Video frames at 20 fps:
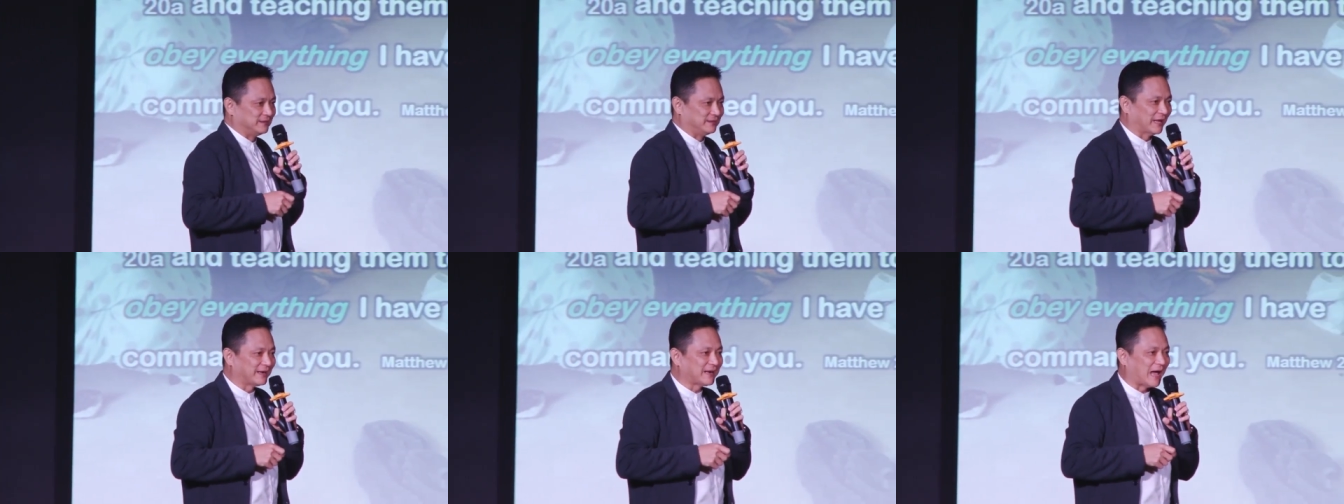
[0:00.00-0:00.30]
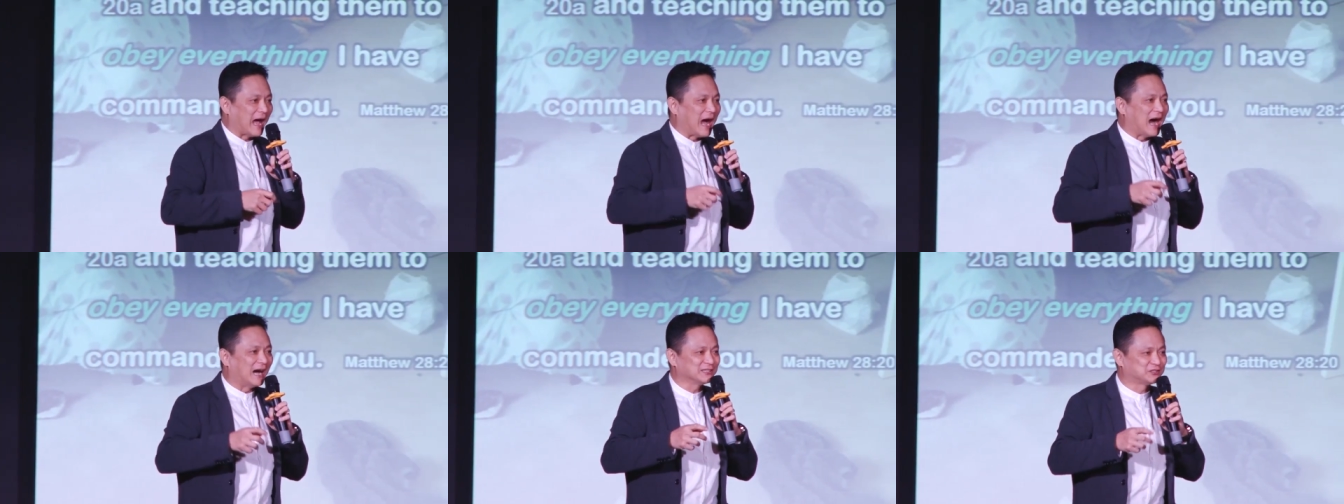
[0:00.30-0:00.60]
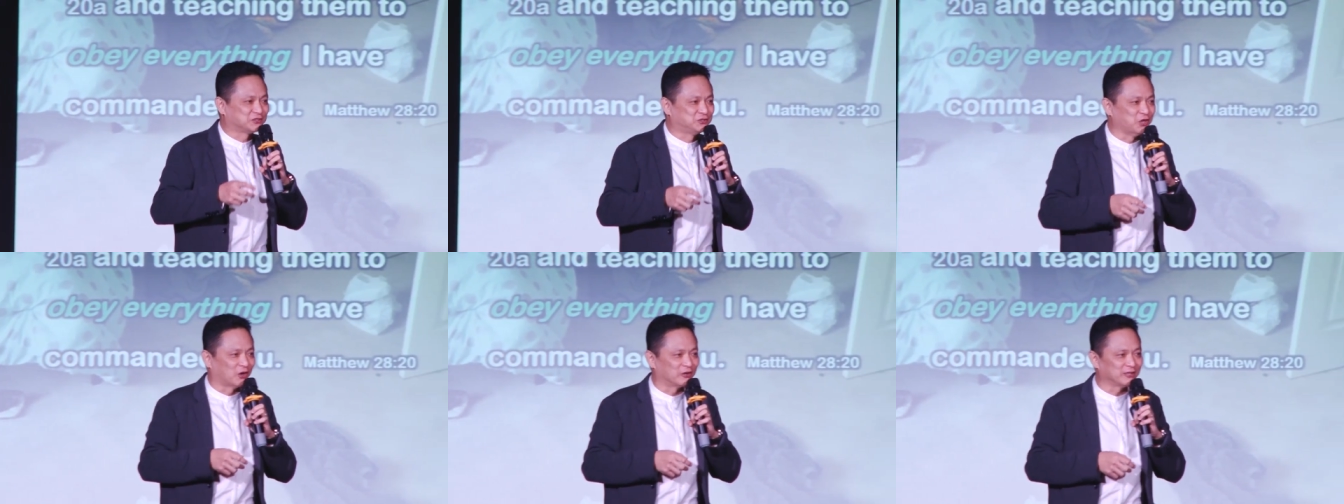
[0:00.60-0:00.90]
Then I
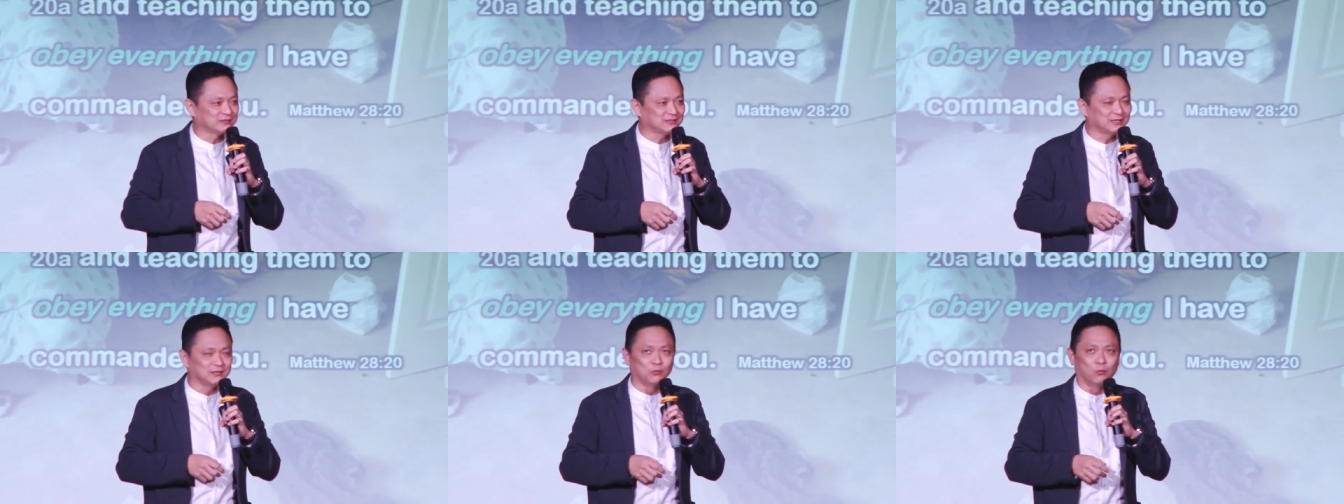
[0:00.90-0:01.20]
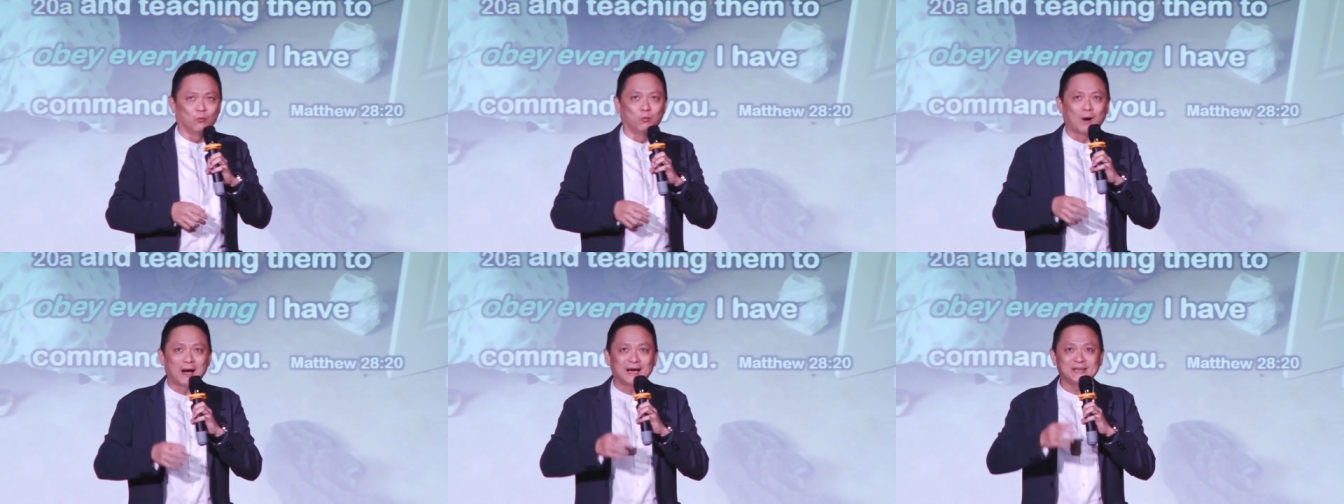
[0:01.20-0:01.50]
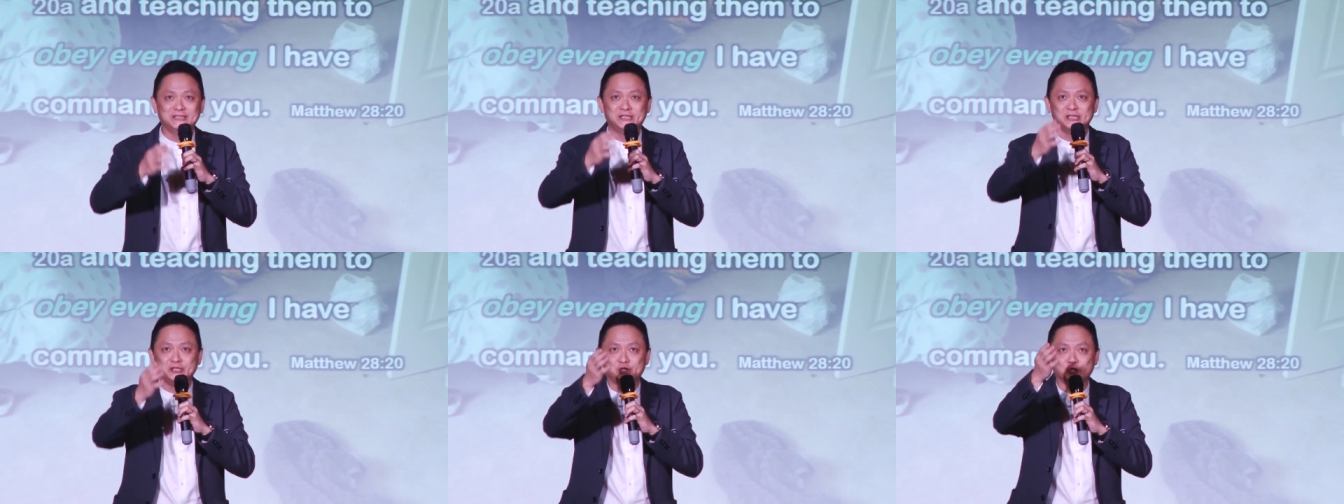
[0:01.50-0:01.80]
ask Jonathan,
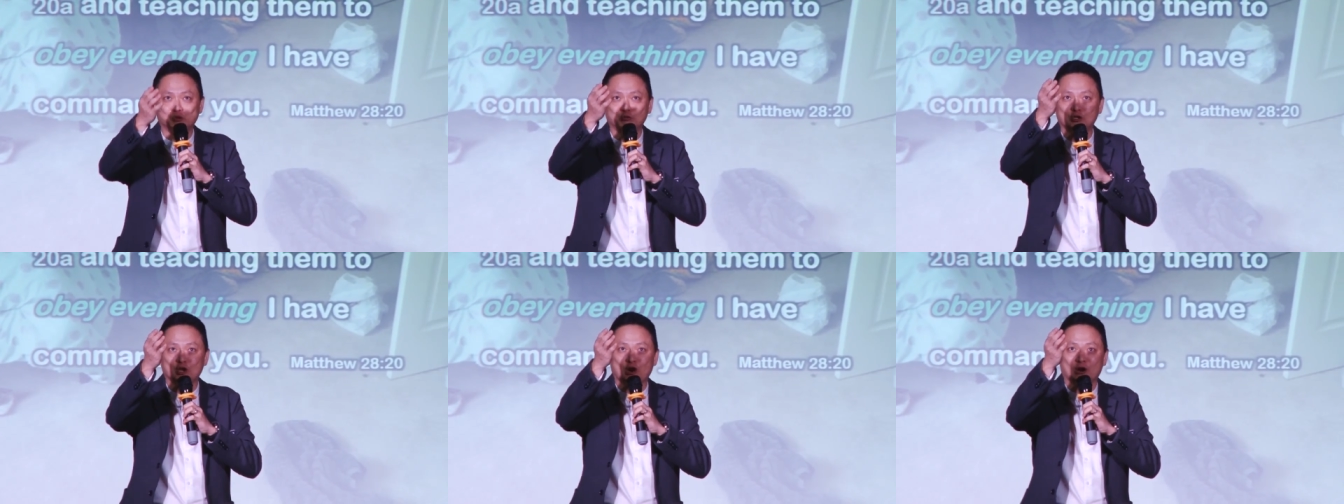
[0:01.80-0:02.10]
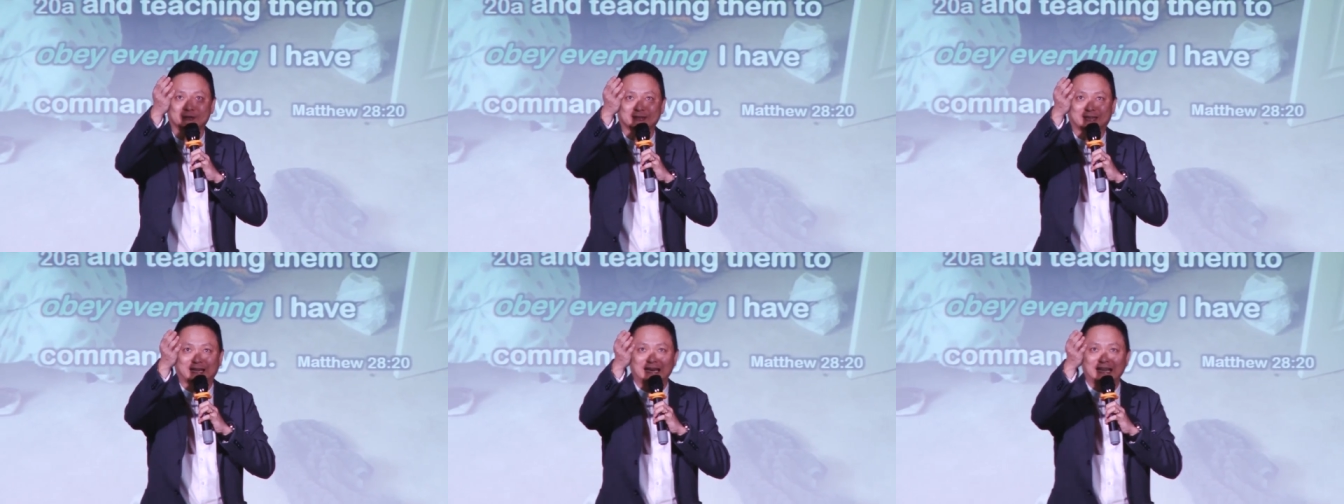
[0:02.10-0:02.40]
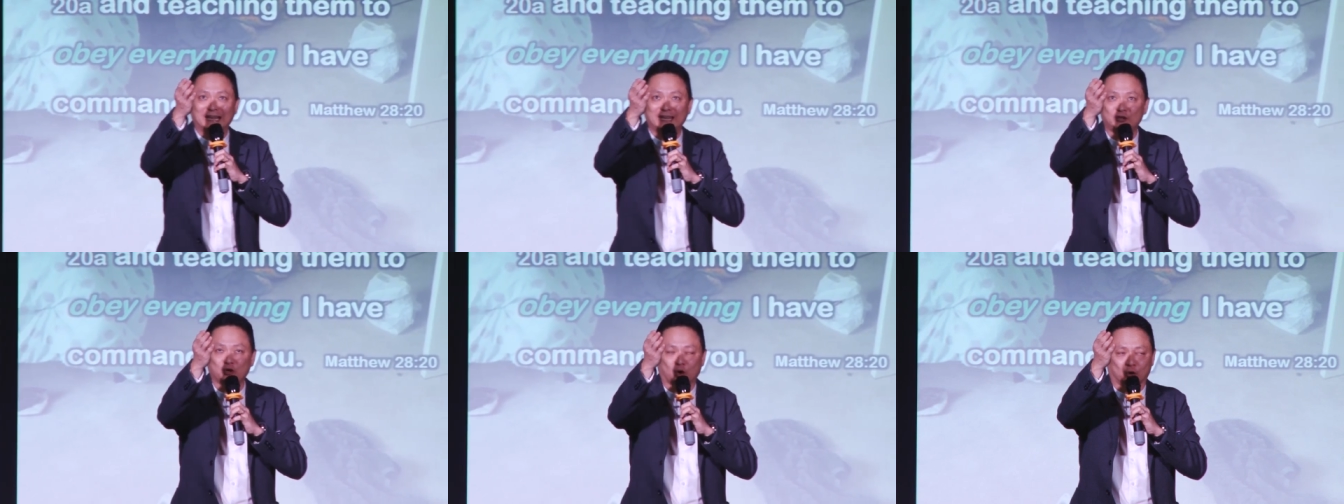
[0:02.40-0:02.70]
why did you not
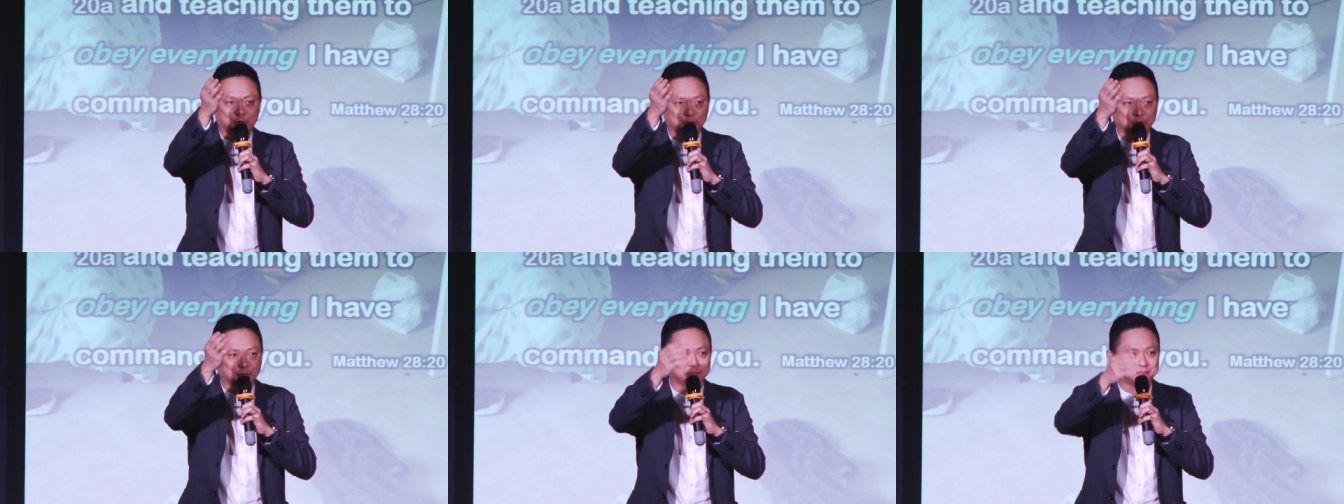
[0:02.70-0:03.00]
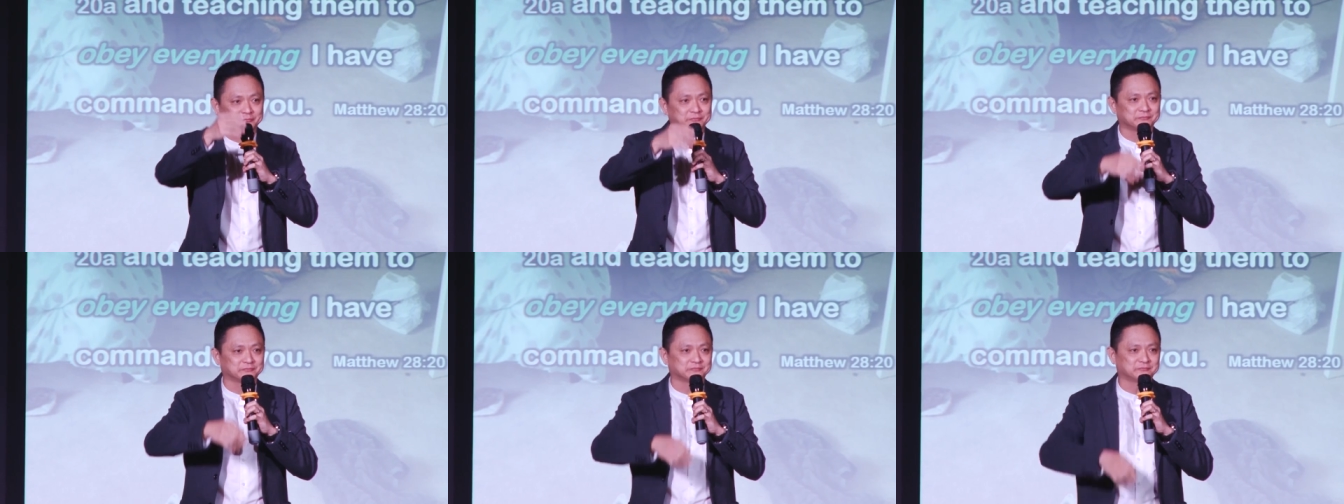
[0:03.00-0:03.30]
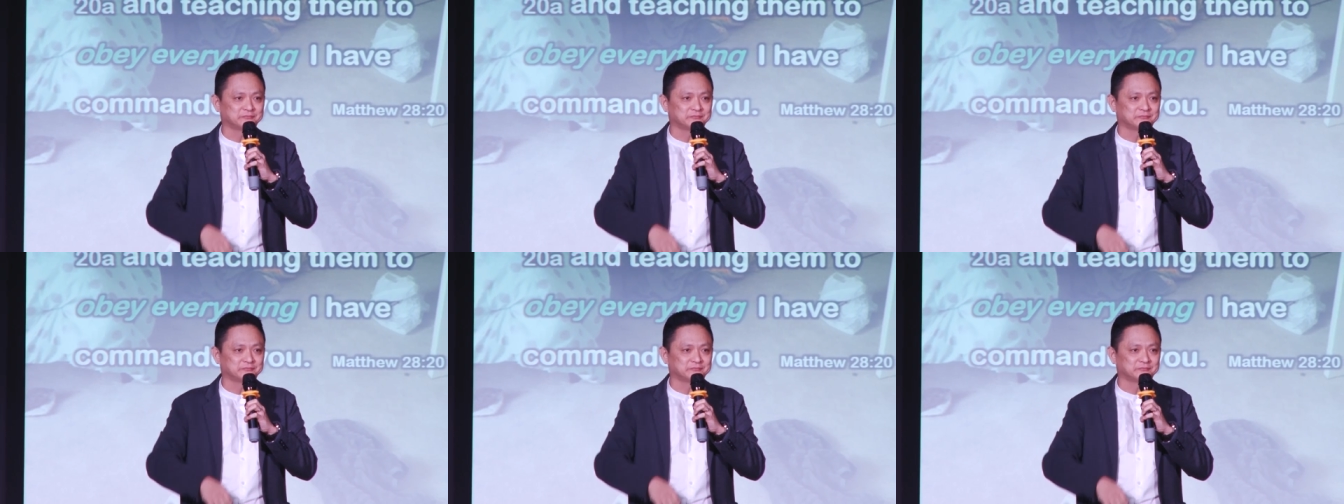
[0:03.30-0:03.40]
clean your room?